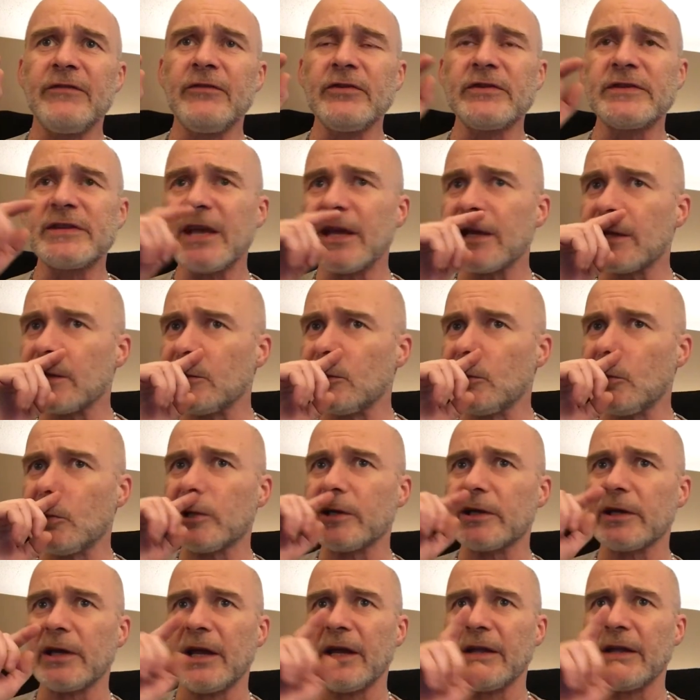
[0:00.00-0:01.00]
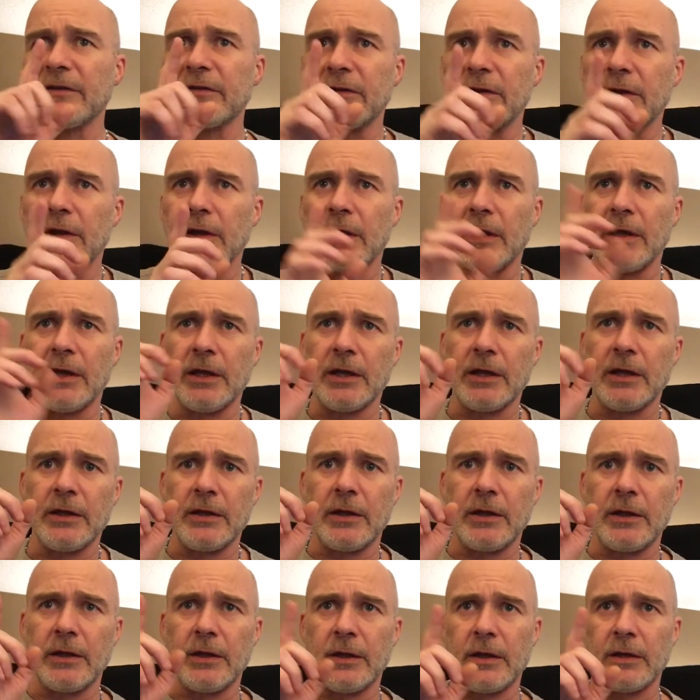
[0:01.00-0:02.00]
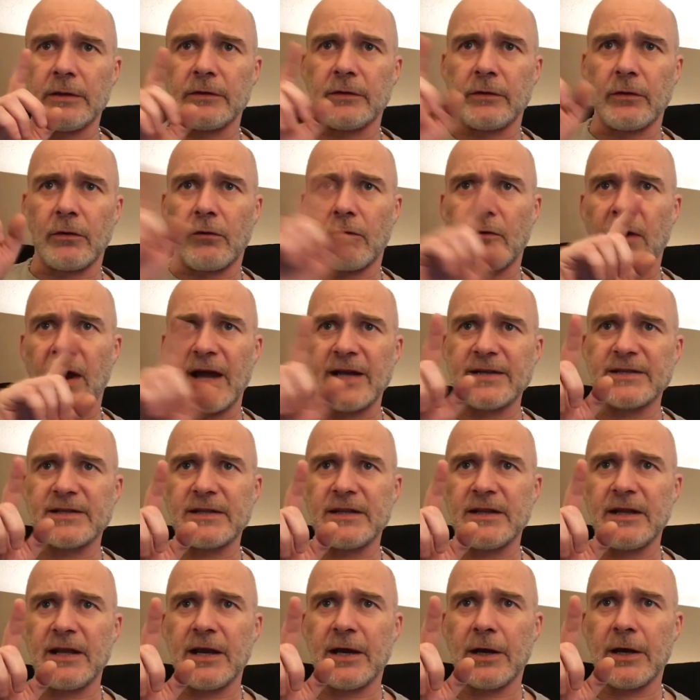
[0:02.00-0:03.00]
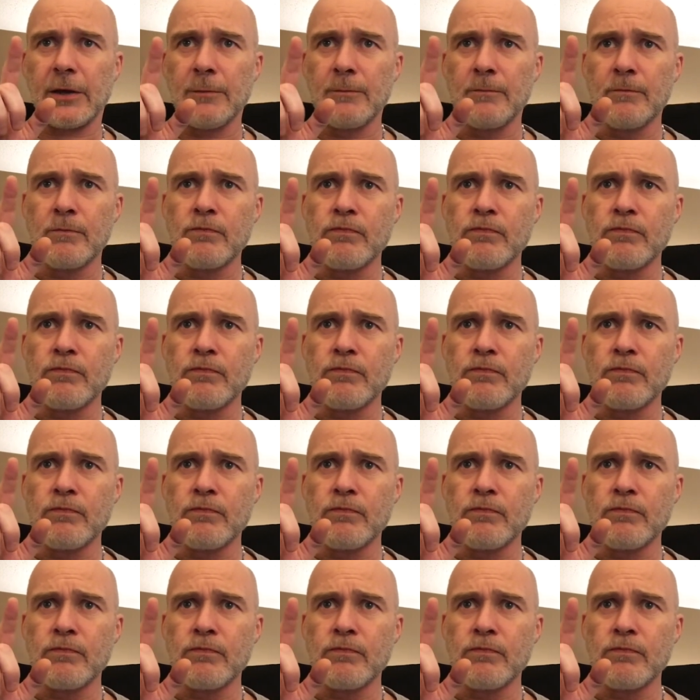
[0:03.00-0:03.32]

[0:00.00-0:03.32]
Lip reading: you take a look at the horizon there,